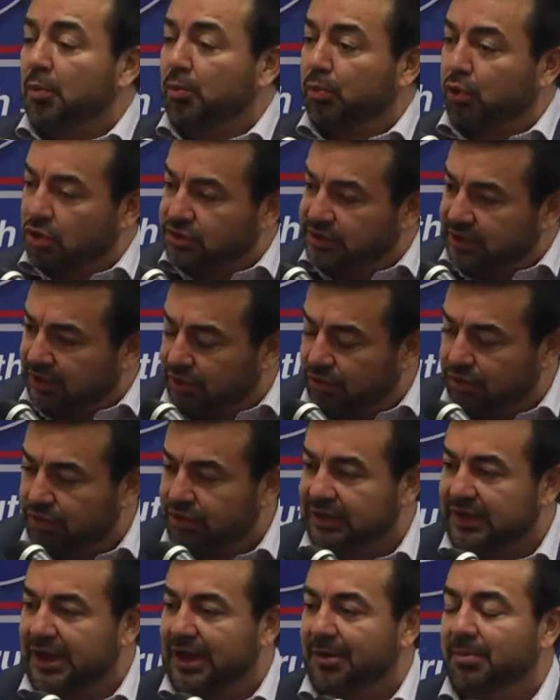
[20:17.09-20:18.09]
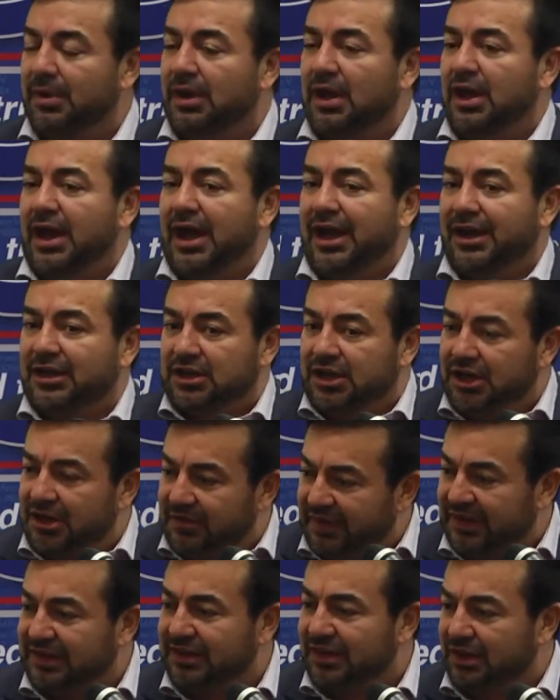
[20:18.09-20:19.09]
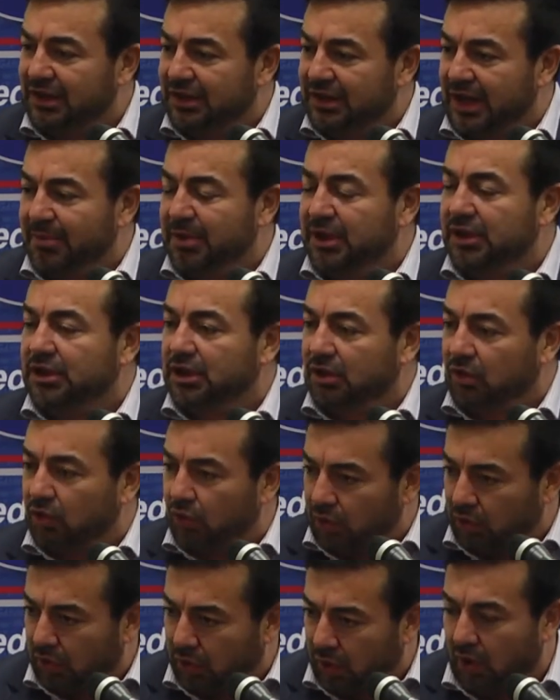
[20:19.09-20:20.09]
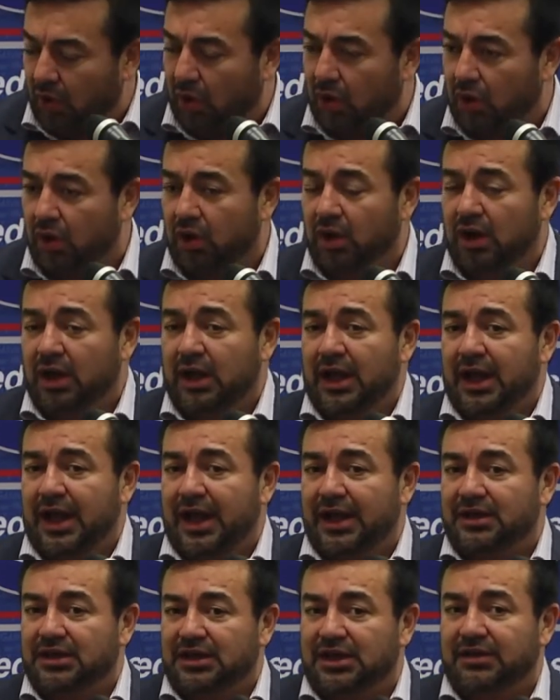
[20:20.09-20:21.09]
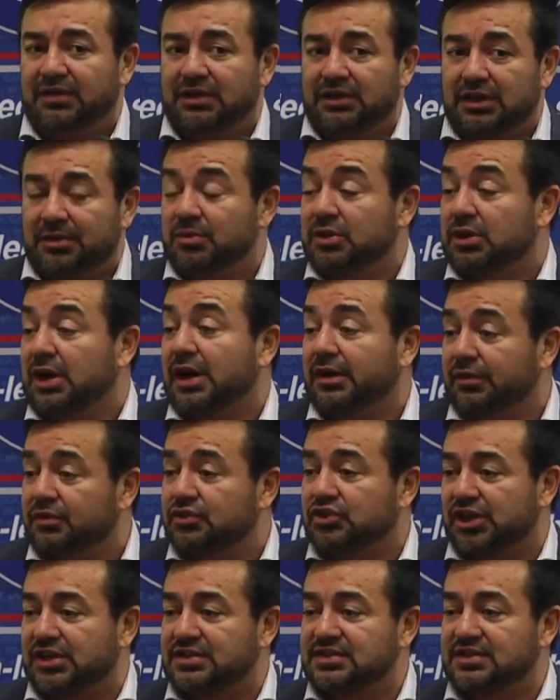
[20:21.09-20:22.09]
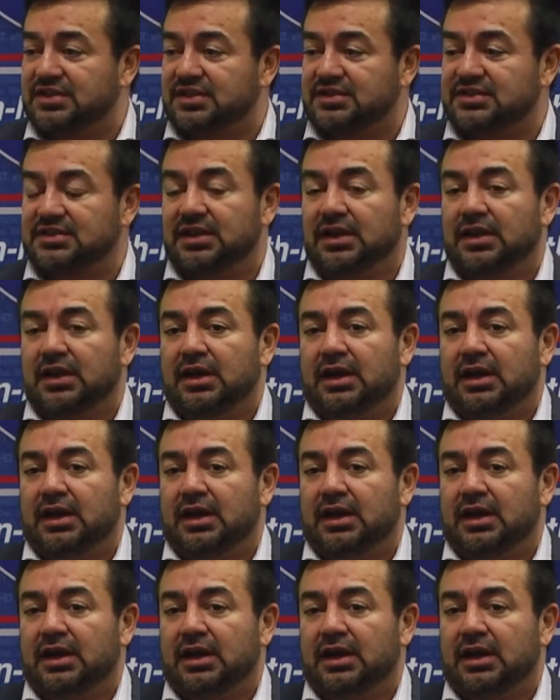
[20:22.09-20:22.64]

prosecuting them, and convicting them in the law, and giving them the kind of justice.